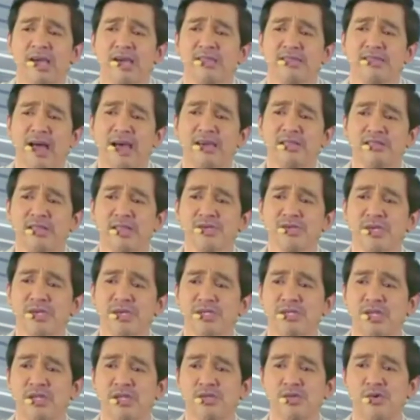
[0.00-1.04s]
in
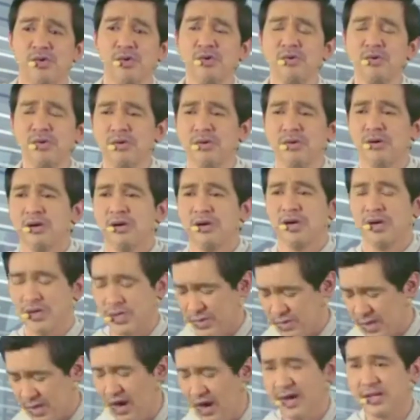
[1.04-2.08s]
1962, he
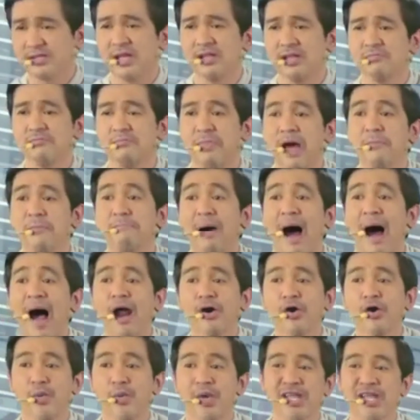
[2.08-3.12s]
started by
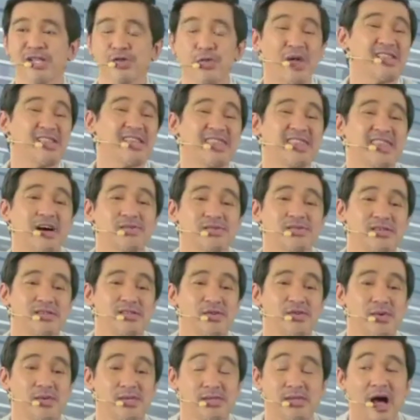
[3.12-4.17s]
borrowing
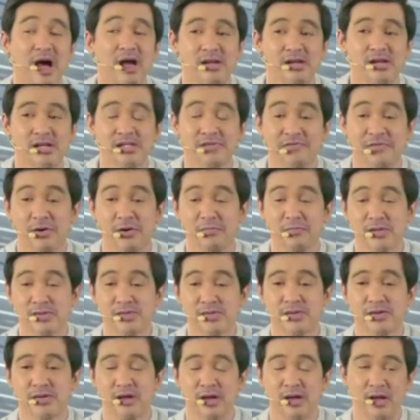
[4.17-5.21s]
$20,000 from
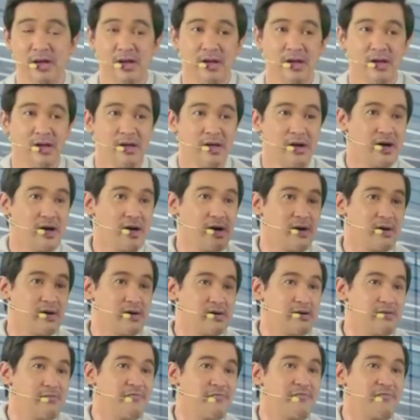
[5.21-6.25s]
his
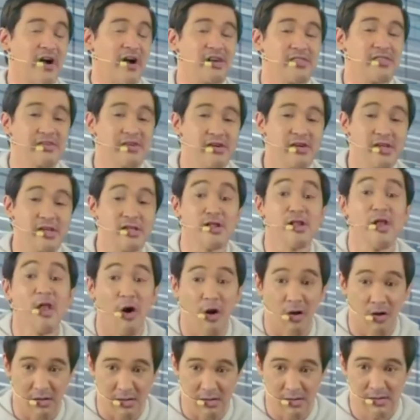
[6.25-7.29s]

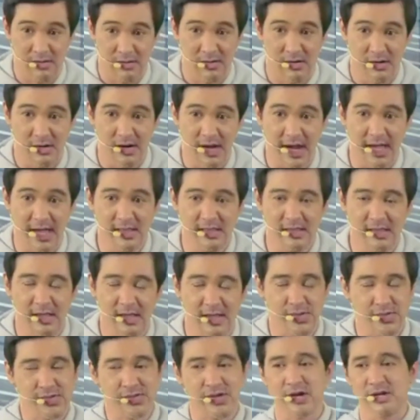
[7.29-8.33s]
father-in-law. All right?
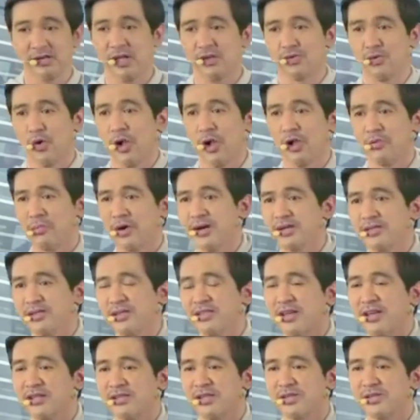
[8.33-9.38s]
He started Walmart in
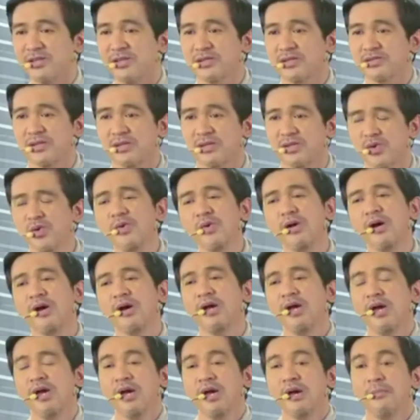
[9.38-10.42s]
1962.
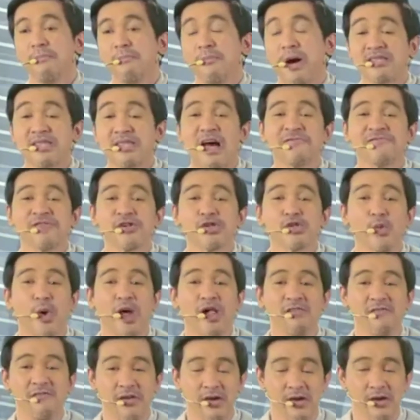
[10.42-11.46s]
But after
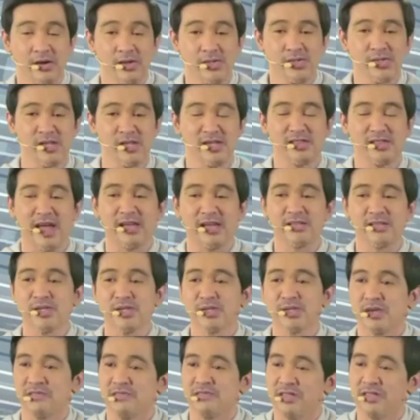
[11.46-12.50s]
12 years, in
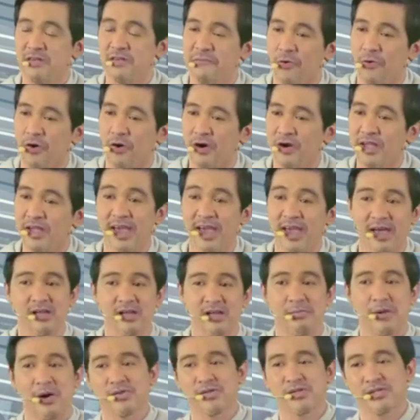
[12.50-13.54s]
1974, he had
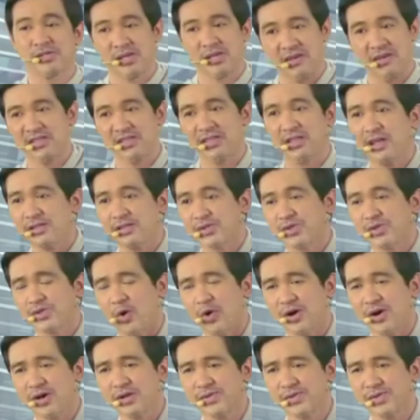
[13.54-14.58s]
about 78
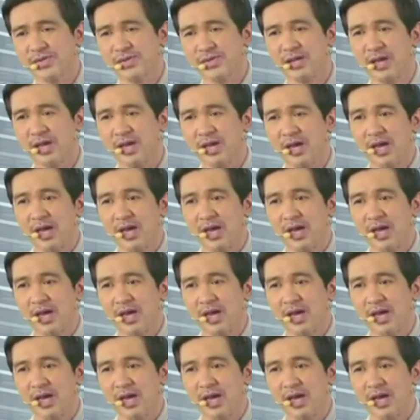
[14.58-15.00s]
stores.